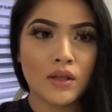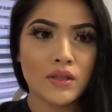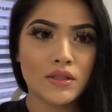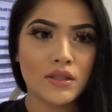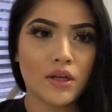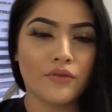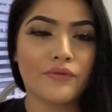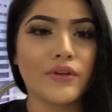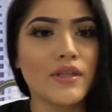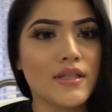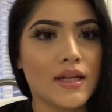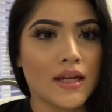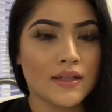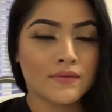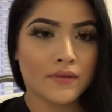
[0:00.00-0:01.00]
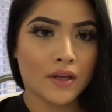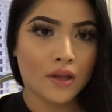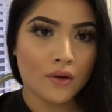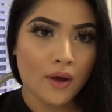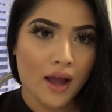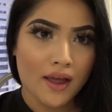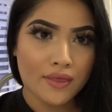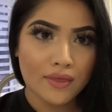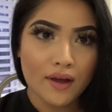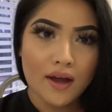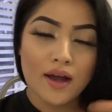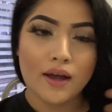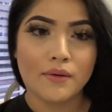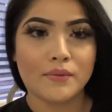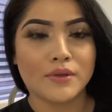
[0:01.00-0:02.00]
So for today's video, I
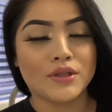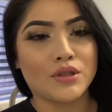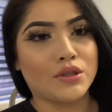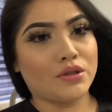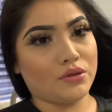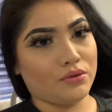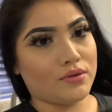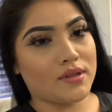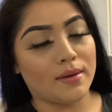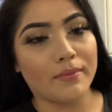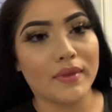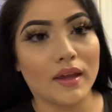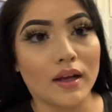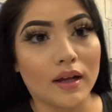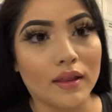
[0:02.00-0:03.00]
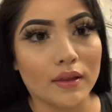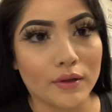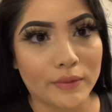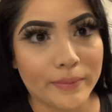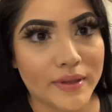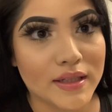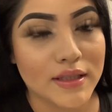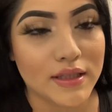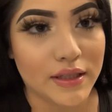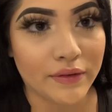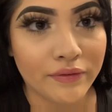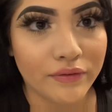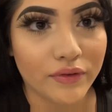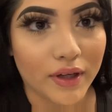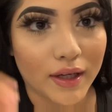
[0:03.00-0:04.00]
thought I would do something a little bit
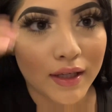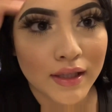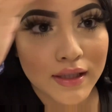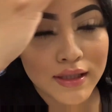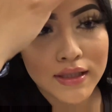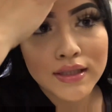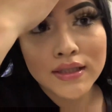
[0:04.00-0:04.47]
different.